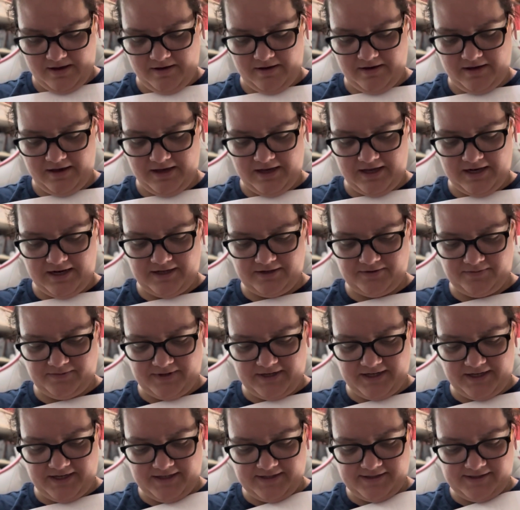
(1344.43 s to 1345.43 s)
it is what
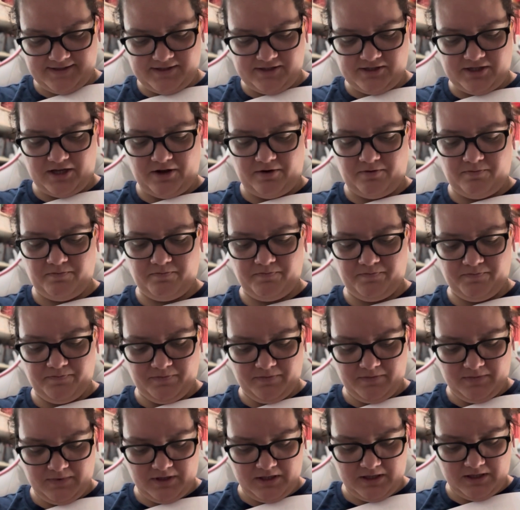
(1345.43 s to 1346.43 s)
it is. So
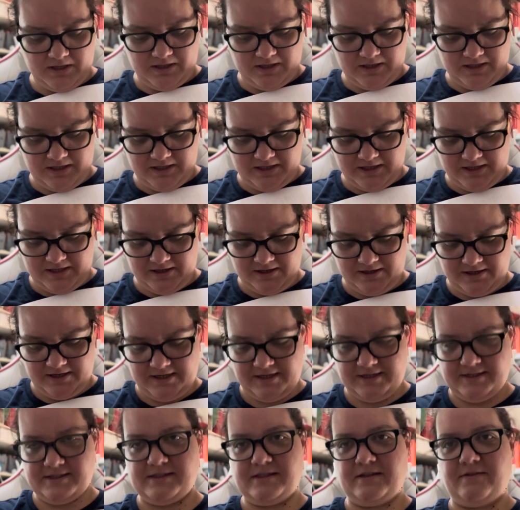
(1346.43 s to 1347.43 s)
here
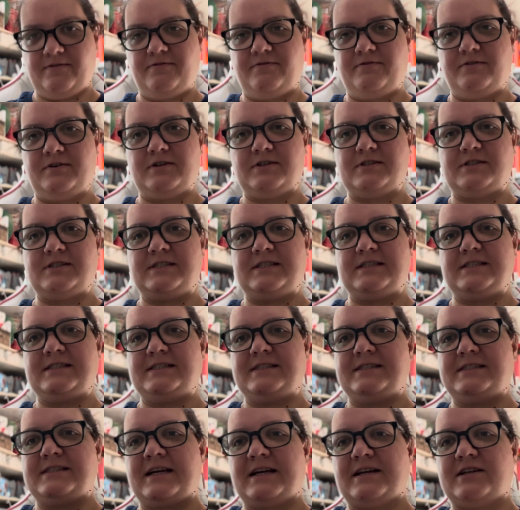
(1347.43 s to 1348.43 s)
is the first
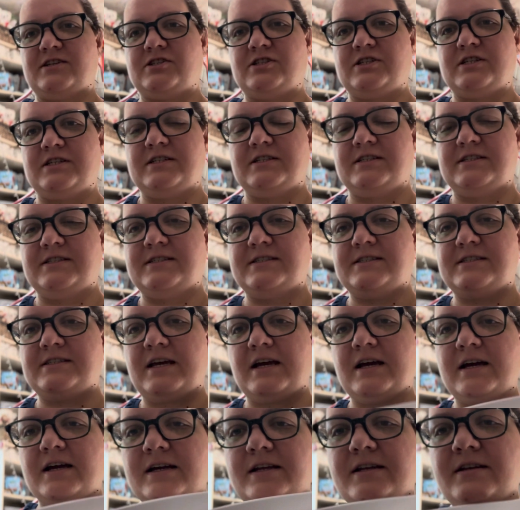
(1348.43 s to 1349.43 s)
section
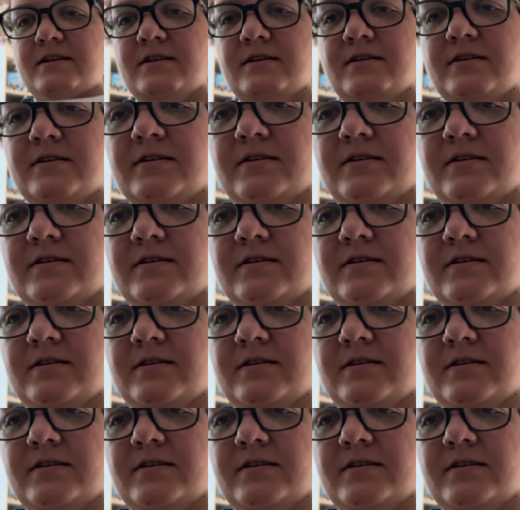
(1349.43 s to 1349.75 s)
done.